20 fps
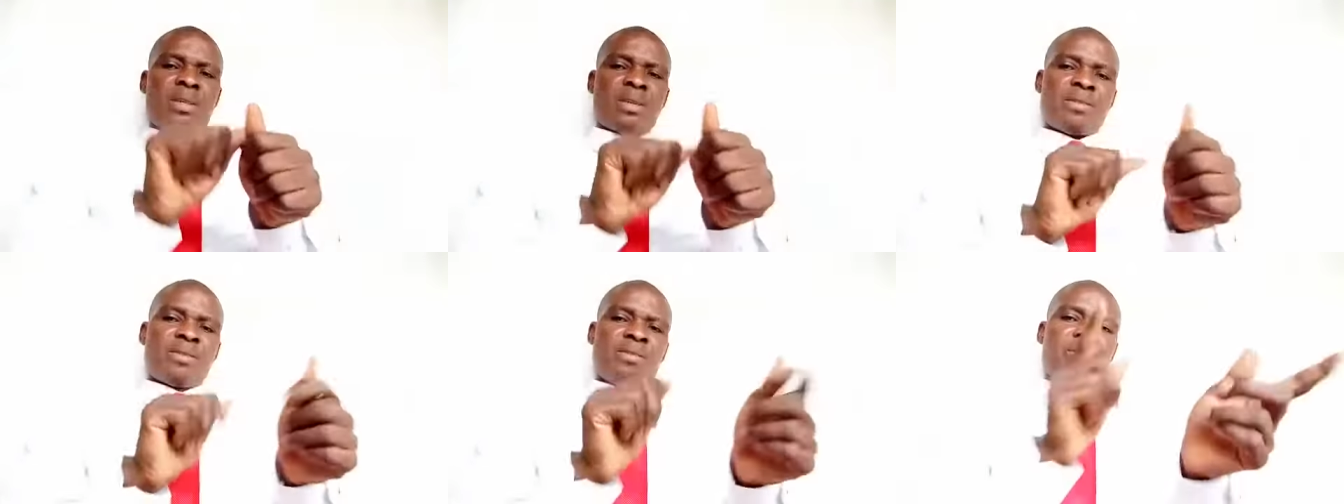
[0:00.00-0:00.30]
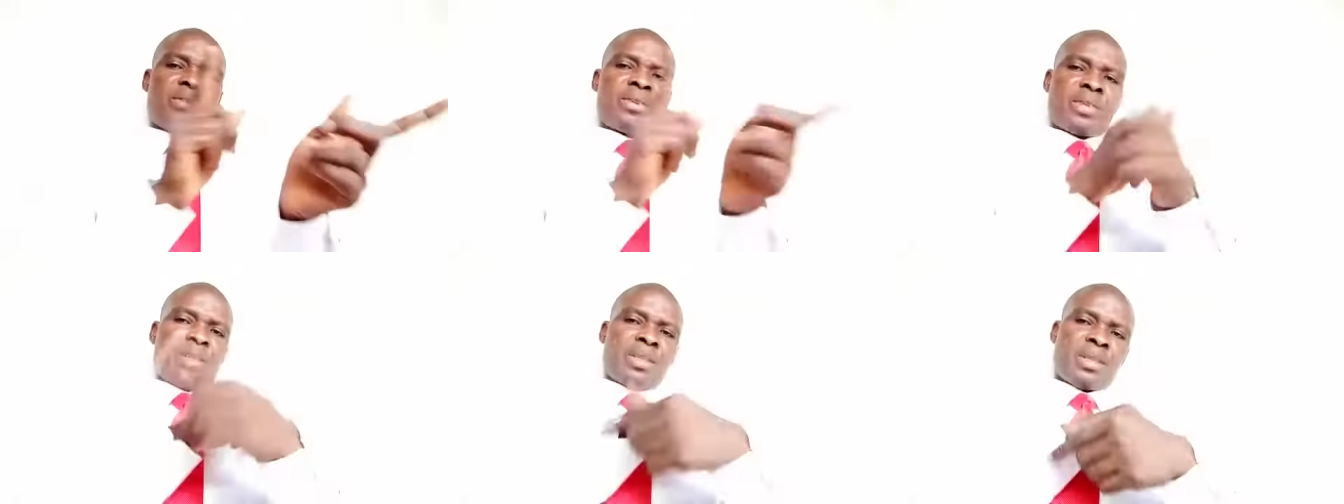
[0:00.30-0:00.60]
The
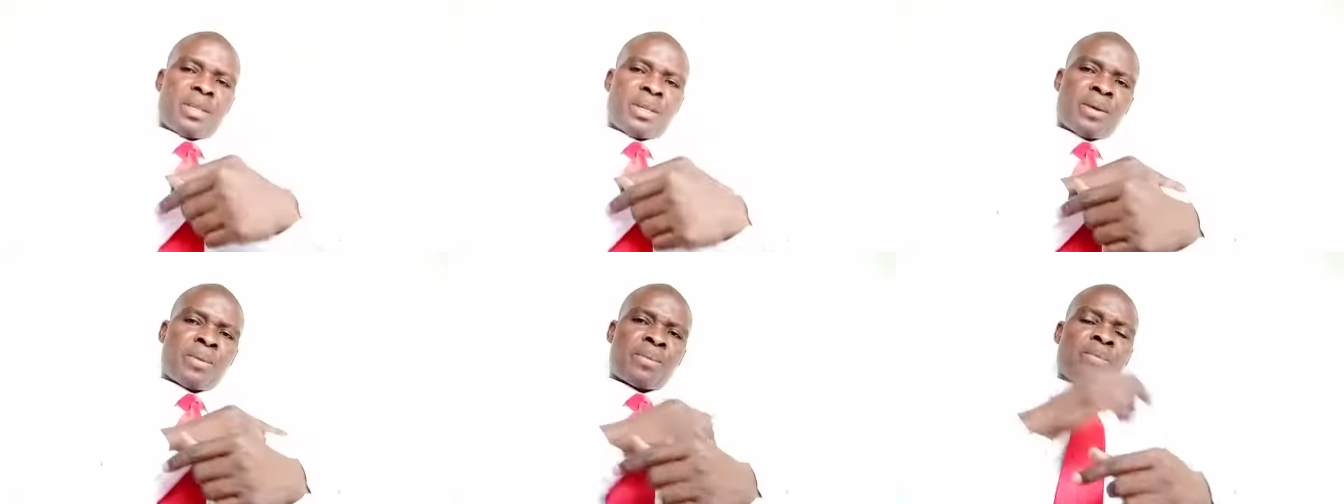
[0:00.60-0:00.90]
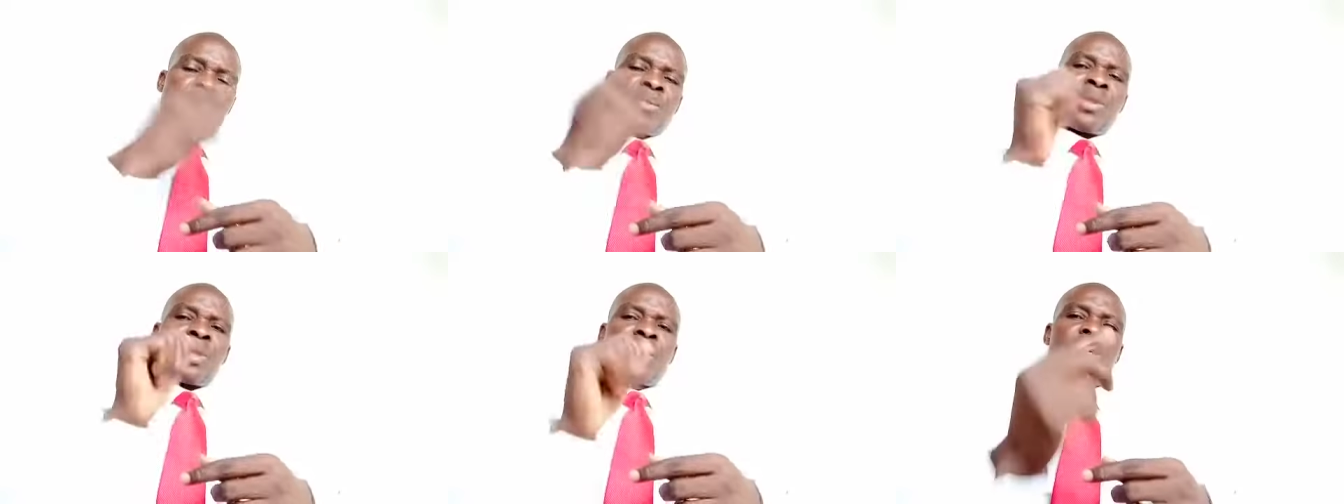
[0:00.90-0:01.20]

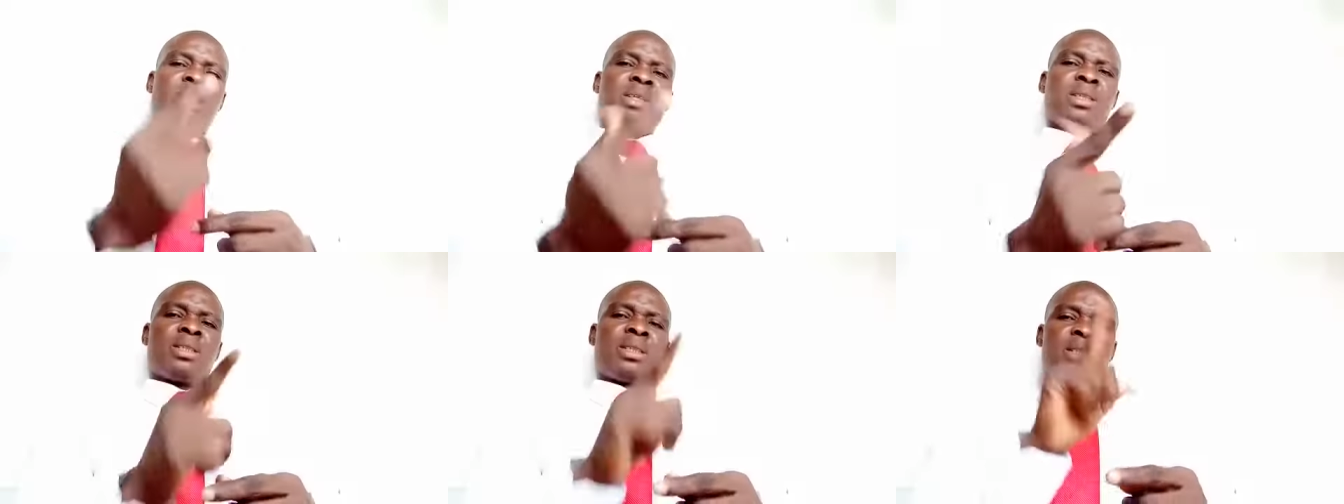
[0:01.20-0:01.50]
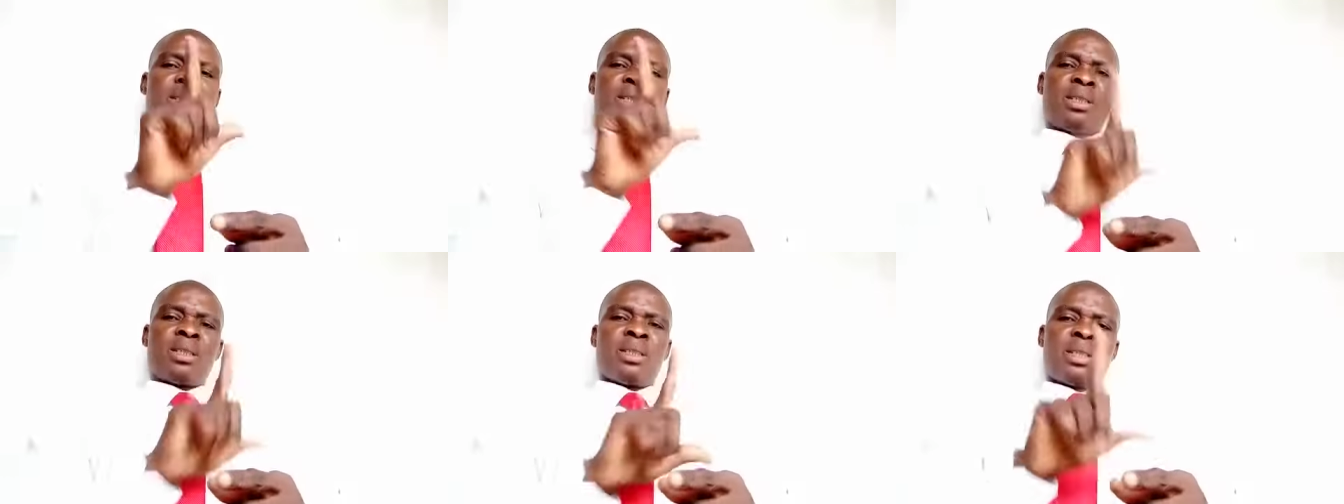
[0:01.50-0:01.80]
library is
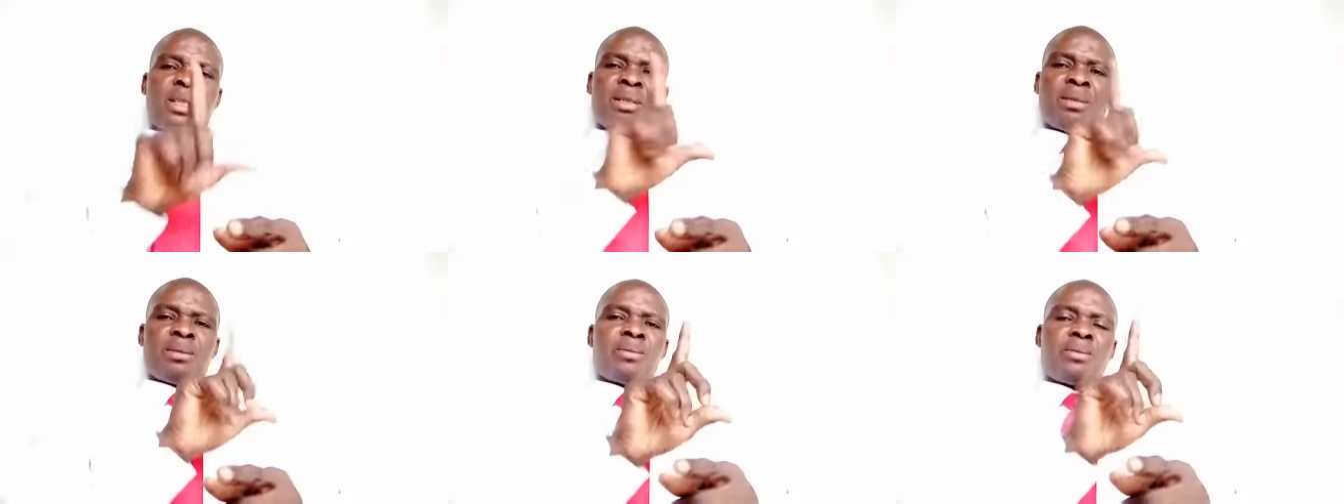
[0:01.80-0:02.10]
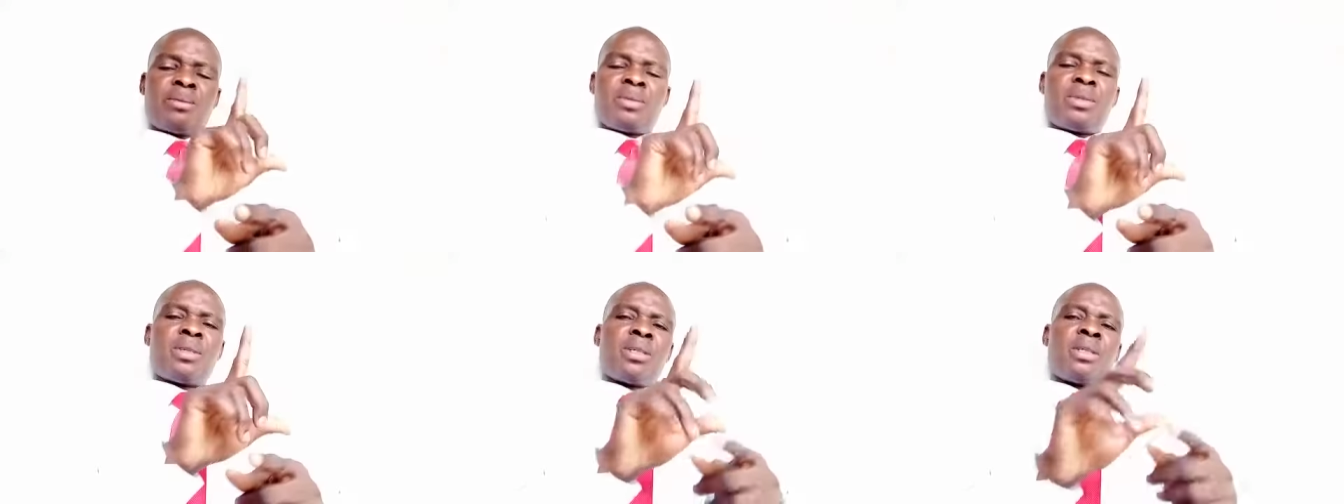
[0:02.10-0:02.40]
not being
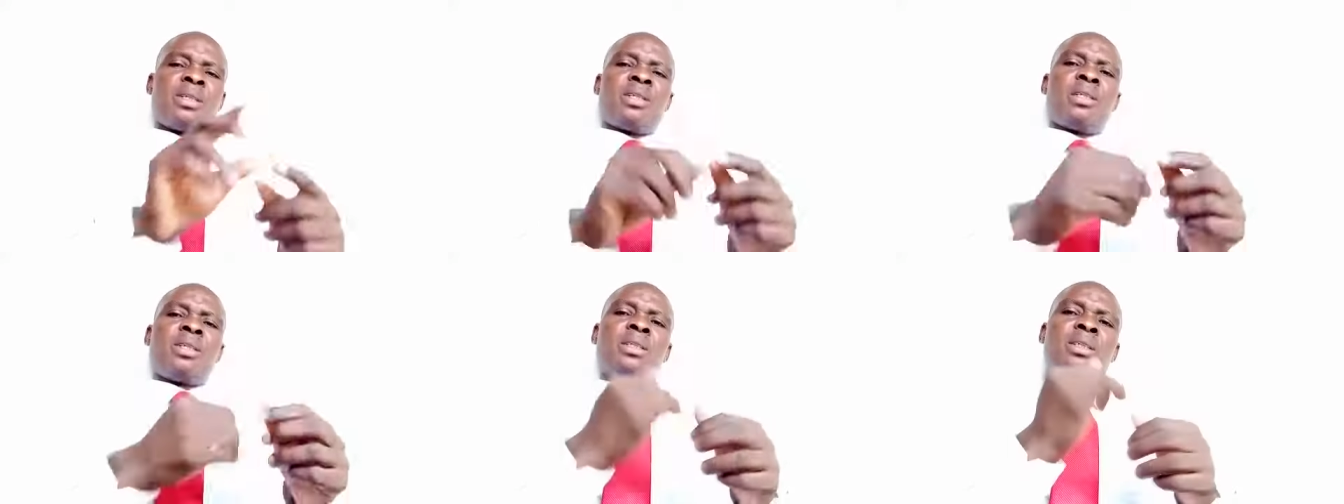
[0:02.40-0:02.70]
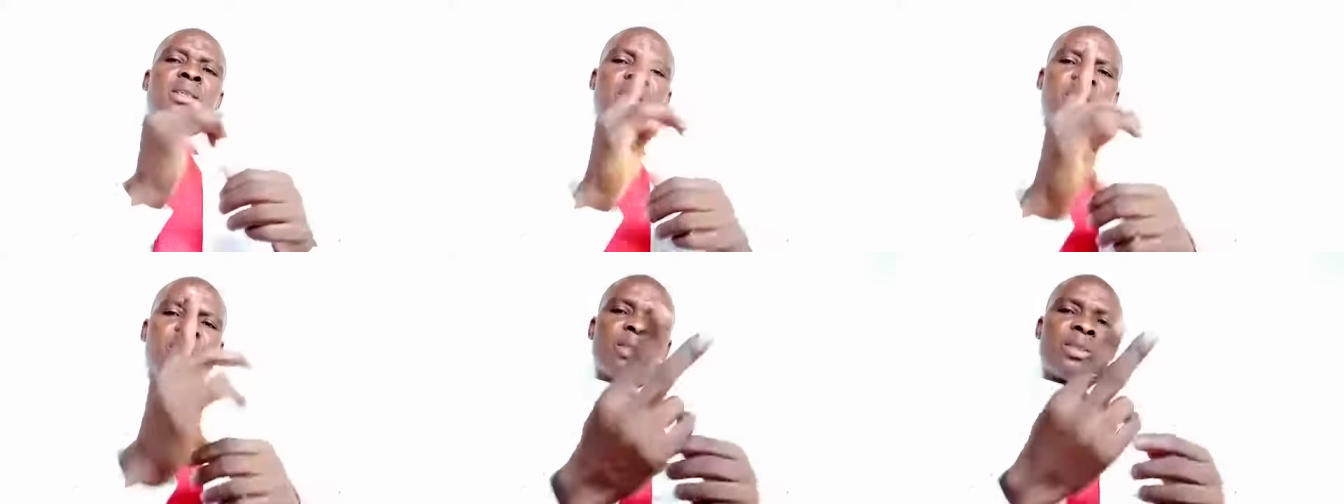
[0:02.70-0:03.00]
used every
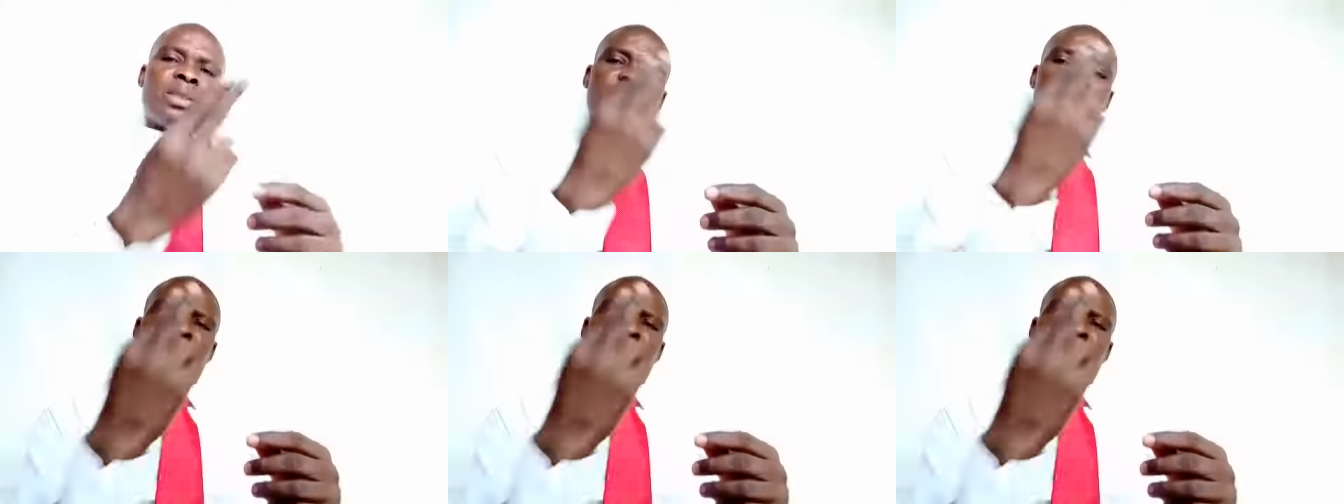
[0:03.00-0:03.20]
day.